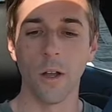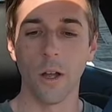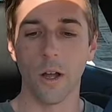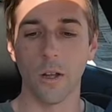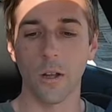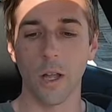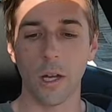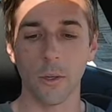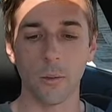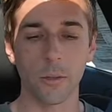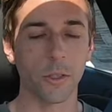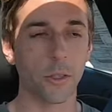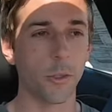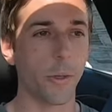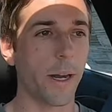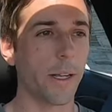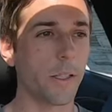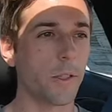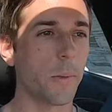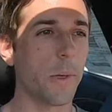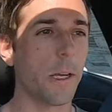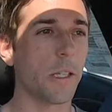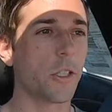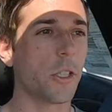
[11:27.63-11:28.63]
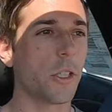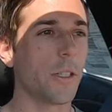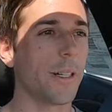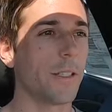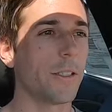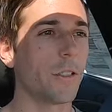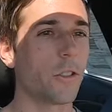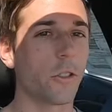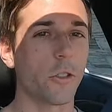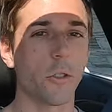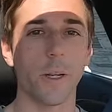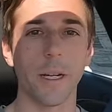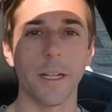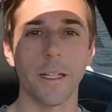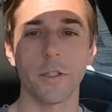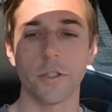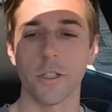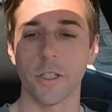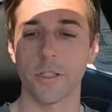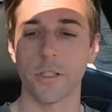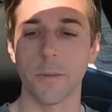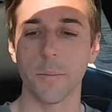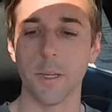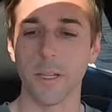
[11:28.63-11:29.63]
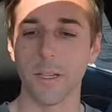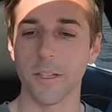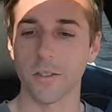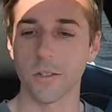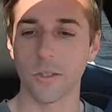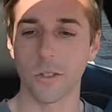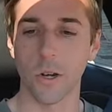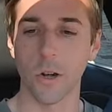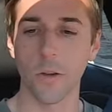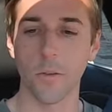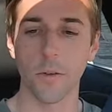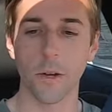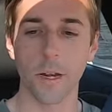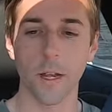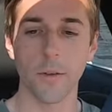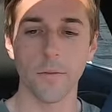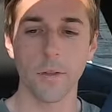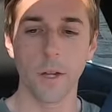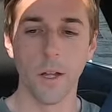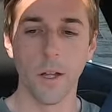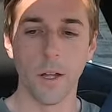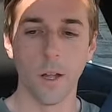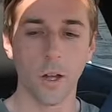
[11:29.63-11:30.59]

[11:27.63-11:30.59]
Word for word: along with transmission and street, just to be conservative,